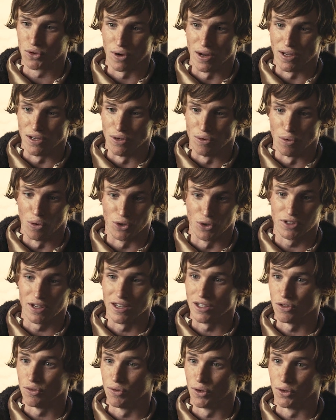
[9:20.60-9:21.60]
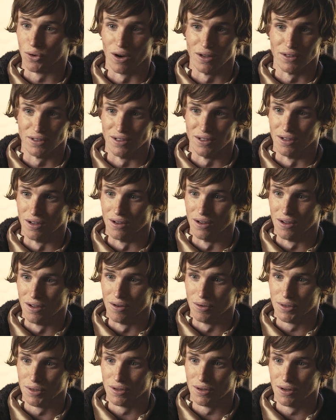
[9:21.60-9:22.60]
enough to buy a modest plot of
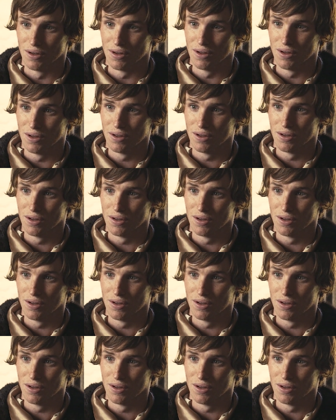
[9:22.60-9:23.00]
land,